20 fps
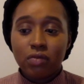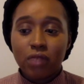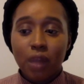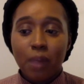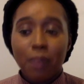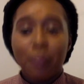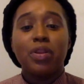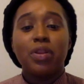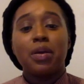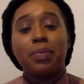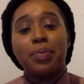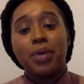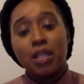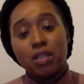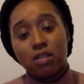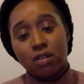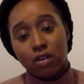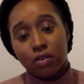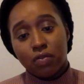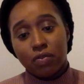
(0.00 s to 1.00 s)
but they're being
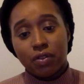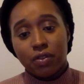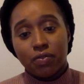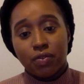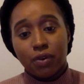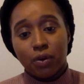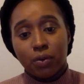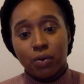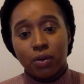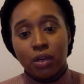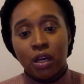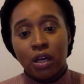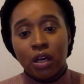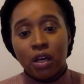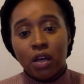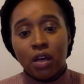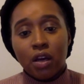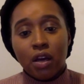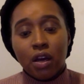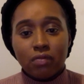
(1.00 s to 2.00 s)
done over the phone.
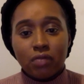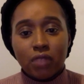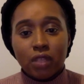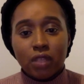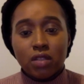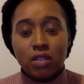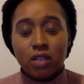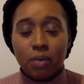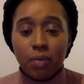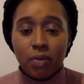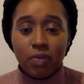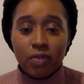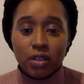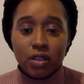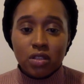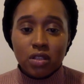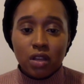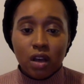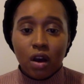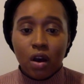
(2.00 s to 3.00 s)
Some of
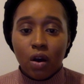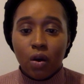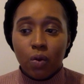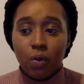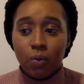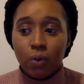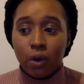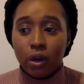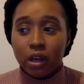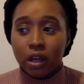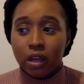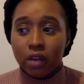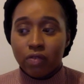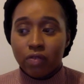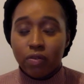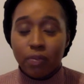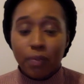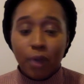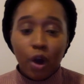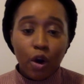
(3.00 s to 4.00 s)
us are working
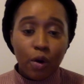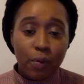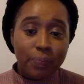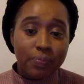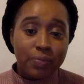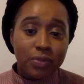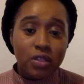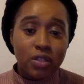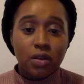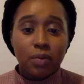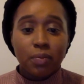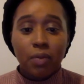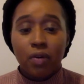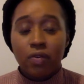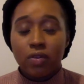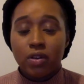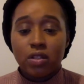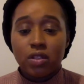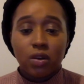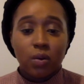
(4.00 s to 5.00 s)
from home, some of
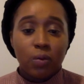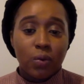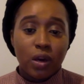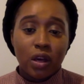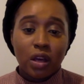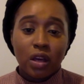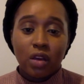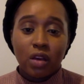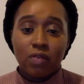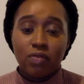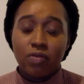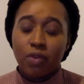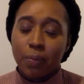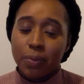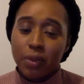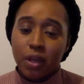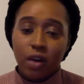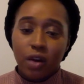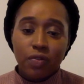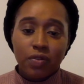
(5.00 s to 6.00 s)
us are working from
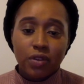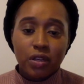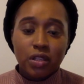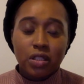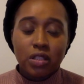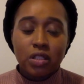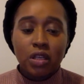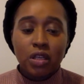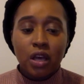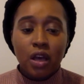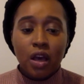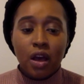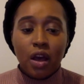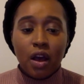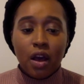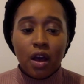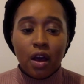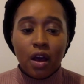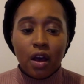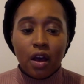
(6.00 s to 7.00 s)
the office.
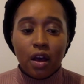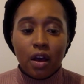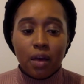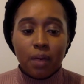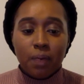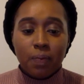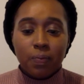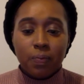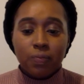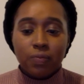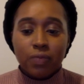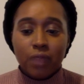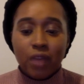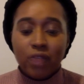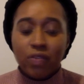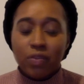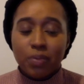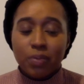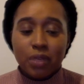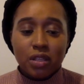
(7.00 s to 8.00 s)

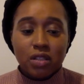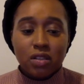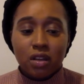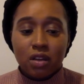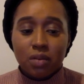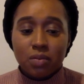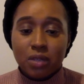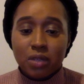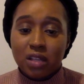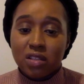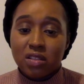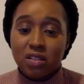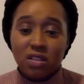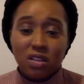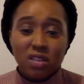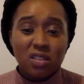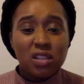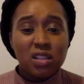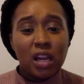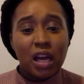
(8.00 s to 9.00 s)
Everybody's circumstances
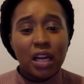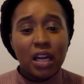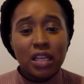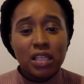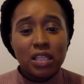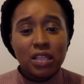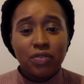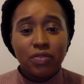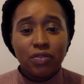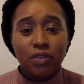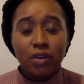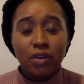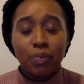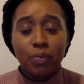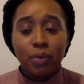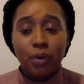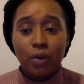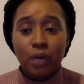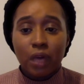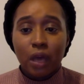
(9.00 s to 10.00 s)
are slightly different,
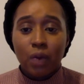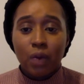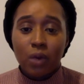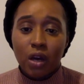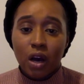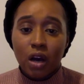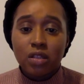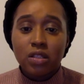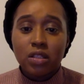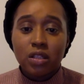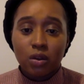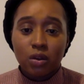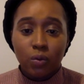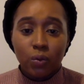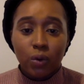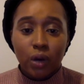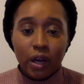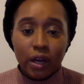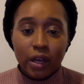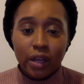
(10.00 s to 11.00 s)
but yeah, we are still
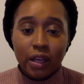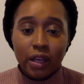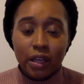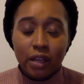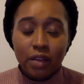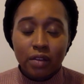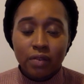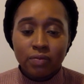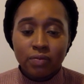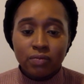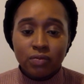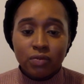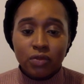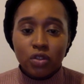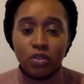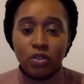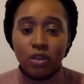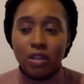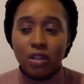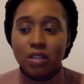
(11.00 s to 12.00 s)
working,
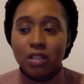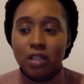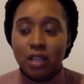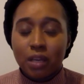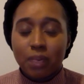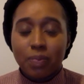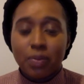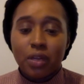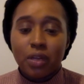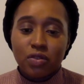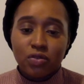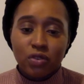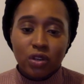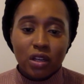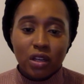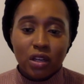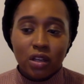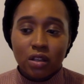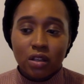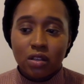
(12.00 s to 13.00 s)
trying to keep things
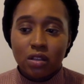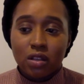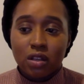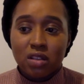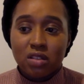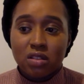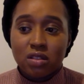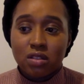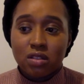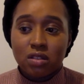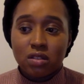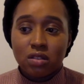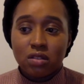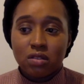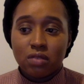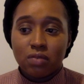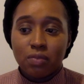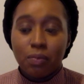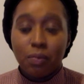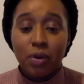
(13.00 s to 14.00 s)
running as
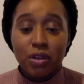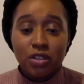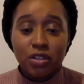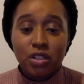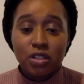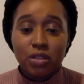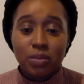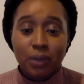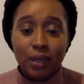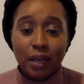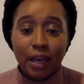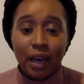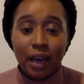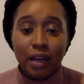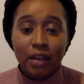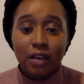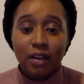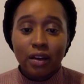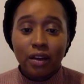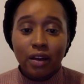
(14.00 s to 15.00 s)
much as we
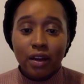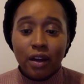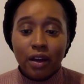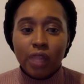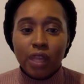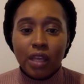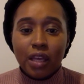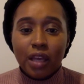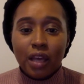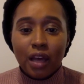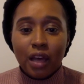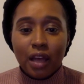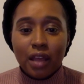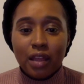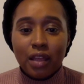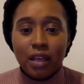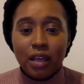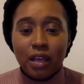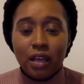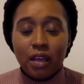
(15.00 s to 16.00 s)
can. Yeah, I
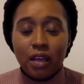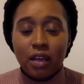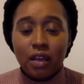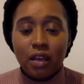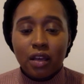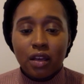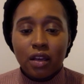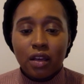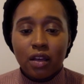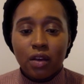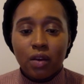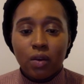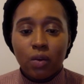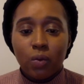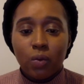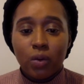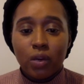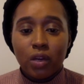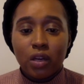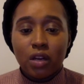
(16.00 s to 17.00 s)
think
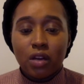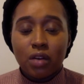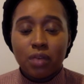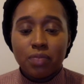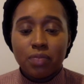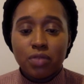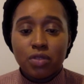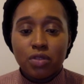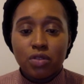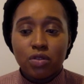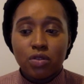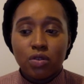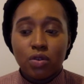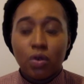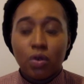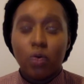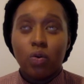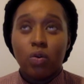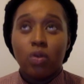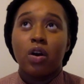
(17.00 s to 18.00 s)
when it comes to,
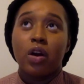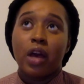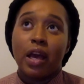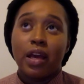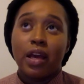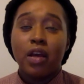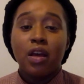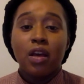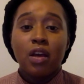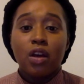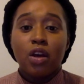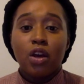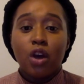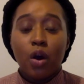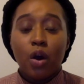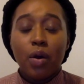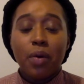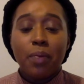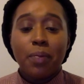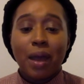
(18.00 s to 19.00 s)

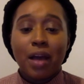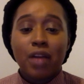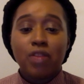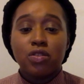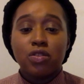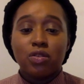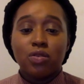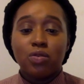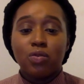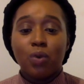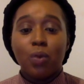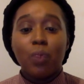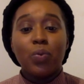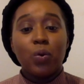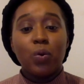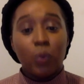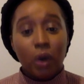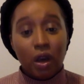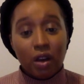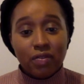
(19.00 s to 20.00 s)
going back to when we
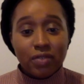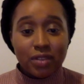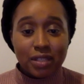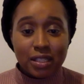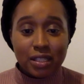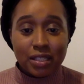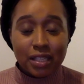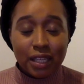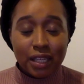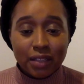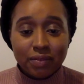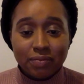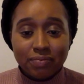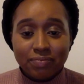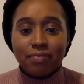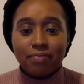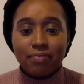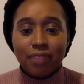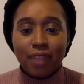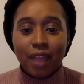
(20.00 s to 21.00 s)
were visiting,
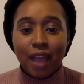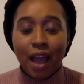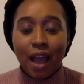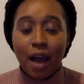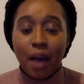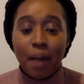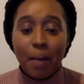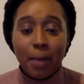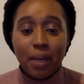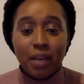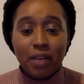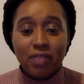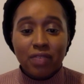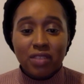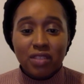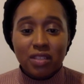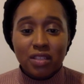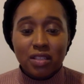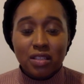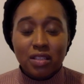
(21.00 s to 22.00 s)
how many
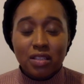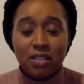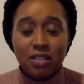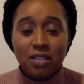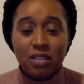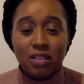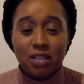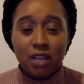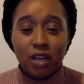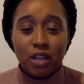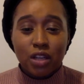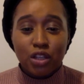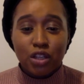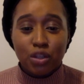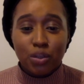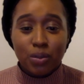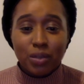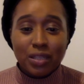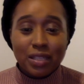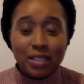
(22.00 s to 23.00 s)
visits did I
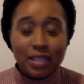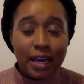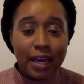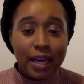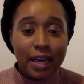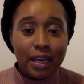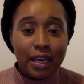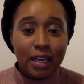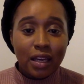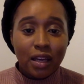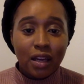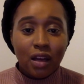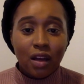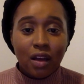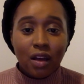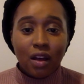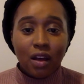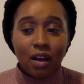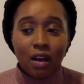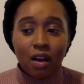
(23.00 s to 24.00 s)
do a day?
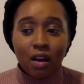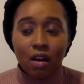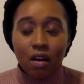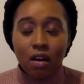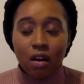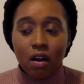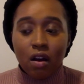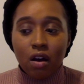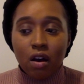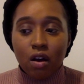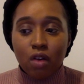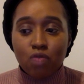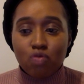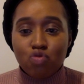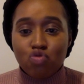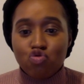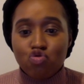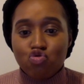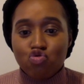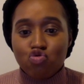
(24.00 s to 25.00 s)

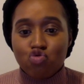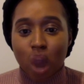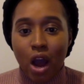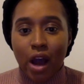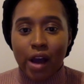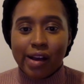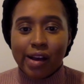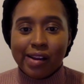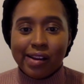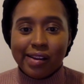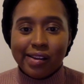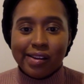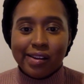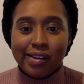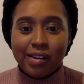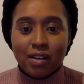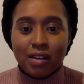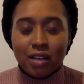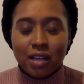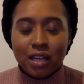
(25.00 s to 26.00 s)
Ooh,
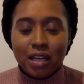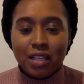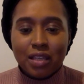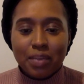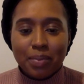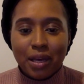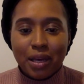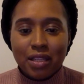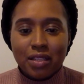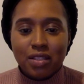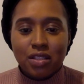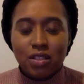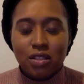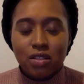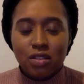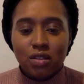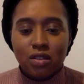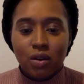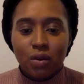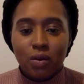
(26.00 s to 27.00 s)
it depends.
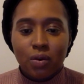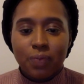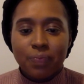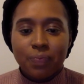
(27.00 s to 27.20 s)
So